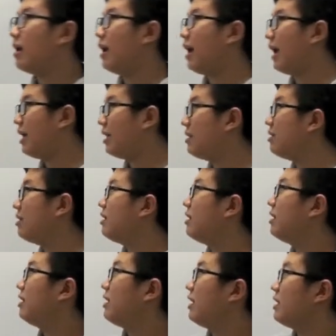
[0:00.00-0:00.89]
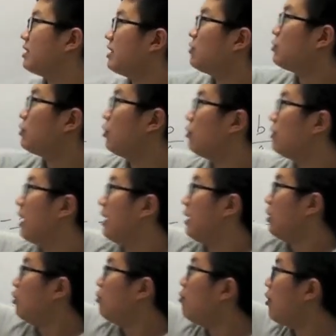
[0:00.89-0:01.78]
And since you know that the
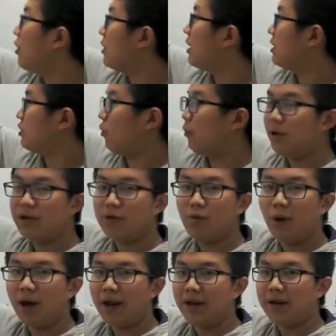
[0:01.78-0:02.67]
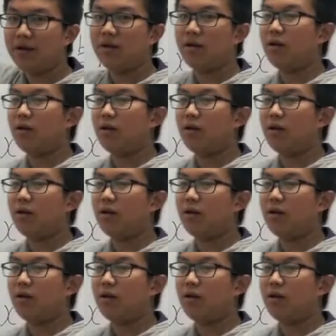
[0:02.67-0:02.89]
numerator is already 1,